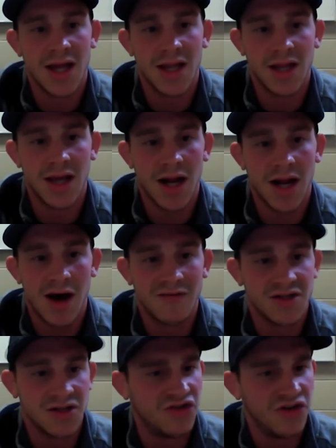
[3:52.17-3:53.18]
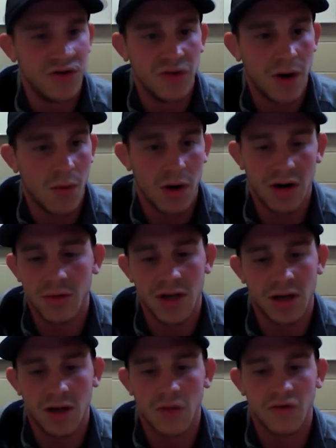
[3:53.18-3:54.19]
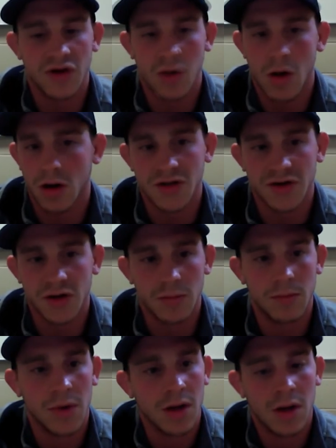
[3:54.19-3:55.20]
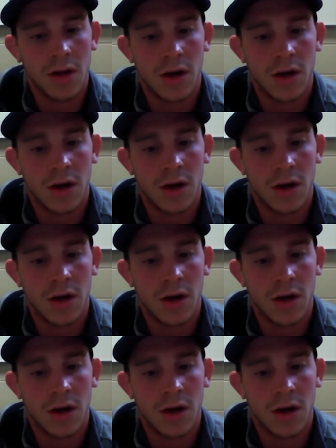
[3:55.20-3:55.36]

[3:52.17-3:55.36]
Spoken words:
and then obviously she knew I wanted to be in coaching long-term.